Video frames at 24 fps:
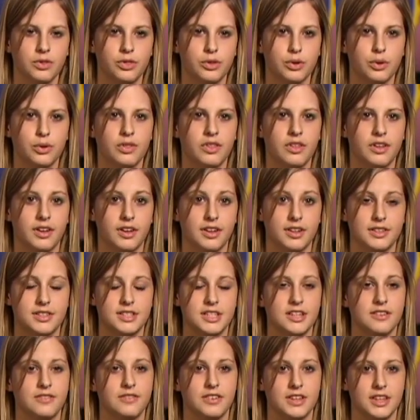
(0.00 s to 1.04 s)
through the
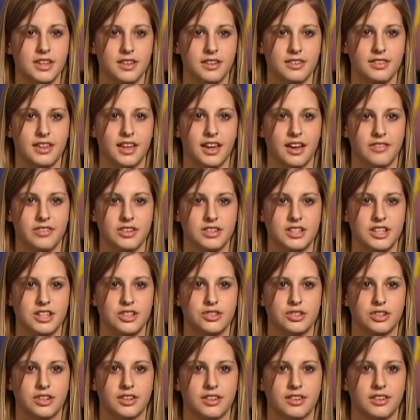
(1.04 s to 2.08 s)
T V. They have a
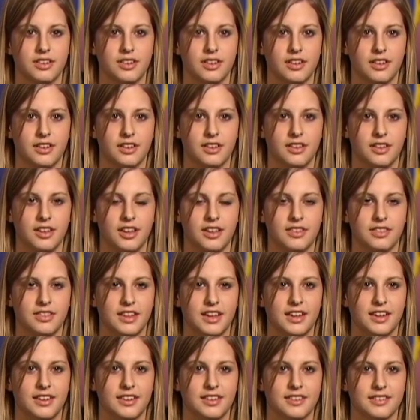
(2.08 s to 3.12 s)
teacher, and
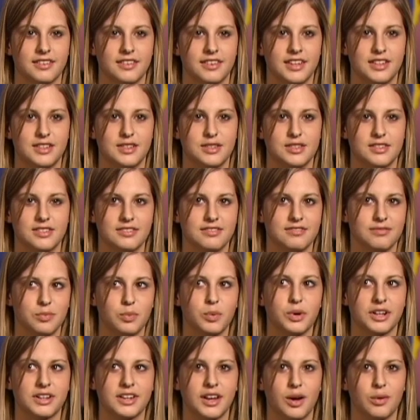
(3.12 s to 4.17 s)
they it's
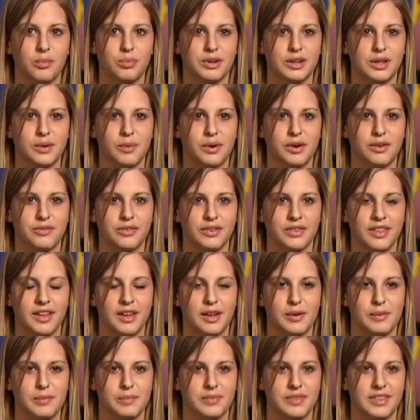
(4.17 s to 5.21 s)
worked out pretty well for
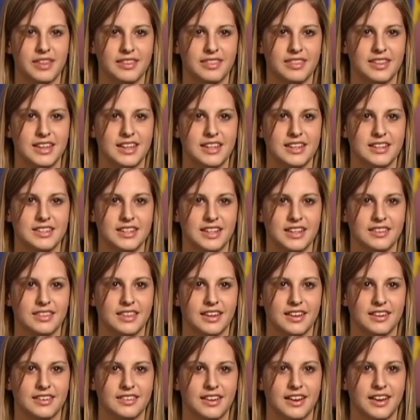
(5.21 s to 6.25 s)
them that they can take
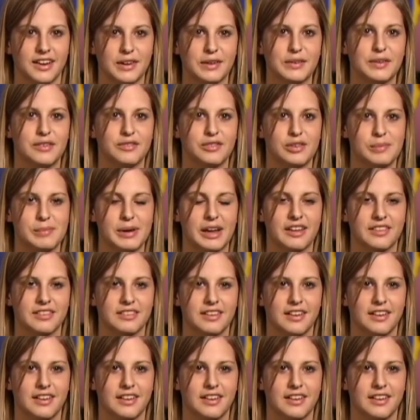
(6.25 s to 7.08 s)
that higher level math